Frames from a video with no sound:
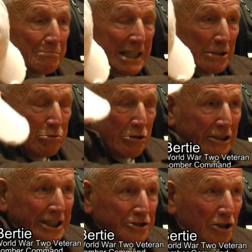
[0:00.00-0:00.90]
made
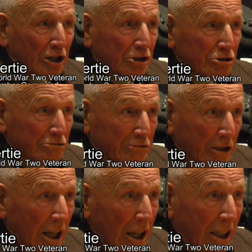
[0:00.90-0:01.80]
war
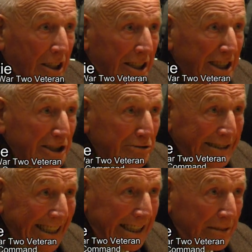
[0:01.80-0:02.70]
on
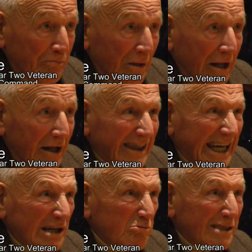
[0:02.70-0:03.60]
Iraq.
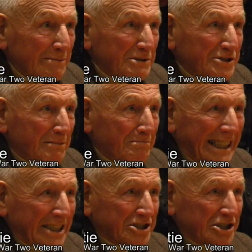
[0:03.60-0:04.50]
They have weapons of
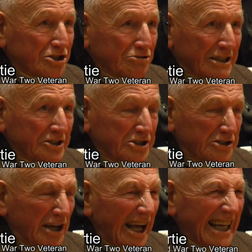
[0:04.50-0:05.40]
mass
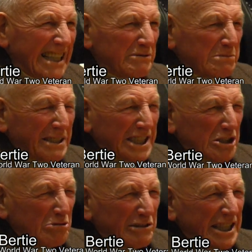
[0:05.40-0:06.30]
destruction. Everybody
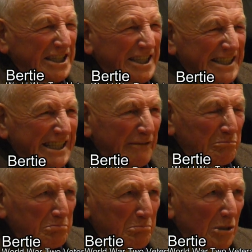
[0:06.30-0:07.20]
knew they didn't
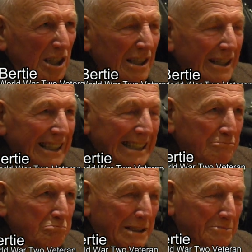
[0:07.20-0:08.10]

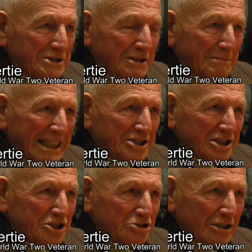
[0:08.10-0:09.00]
have weapons of mass
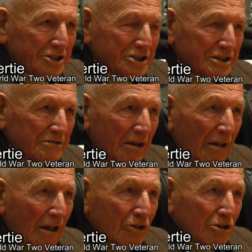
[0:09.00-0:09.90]
destruction.
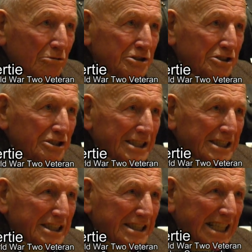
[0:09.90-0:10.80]
There was a
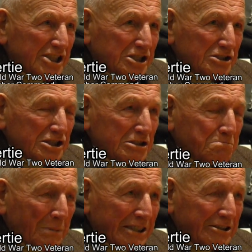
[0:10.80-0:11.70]
United Nations
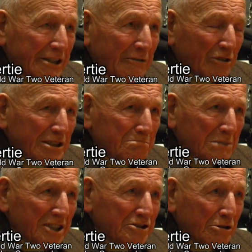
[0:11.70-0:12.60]
inspector there for a
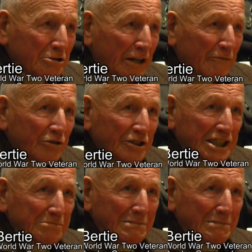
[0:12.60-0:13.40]
month looking for these